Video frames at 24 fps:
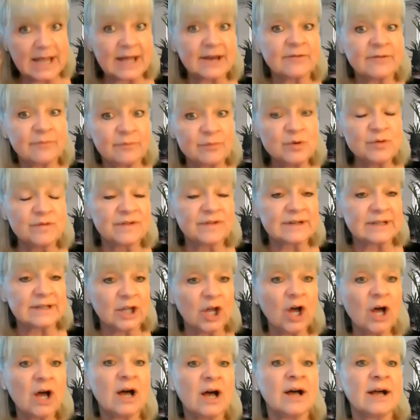kind of moving
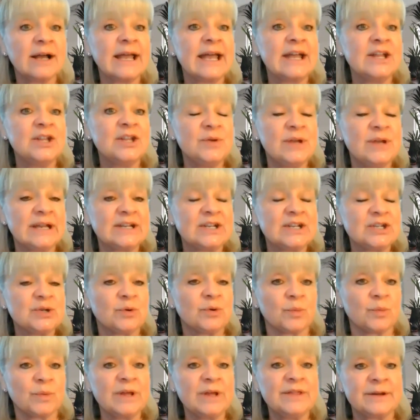along and you get
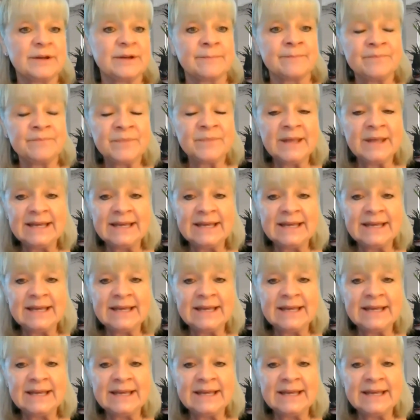into a rhythm,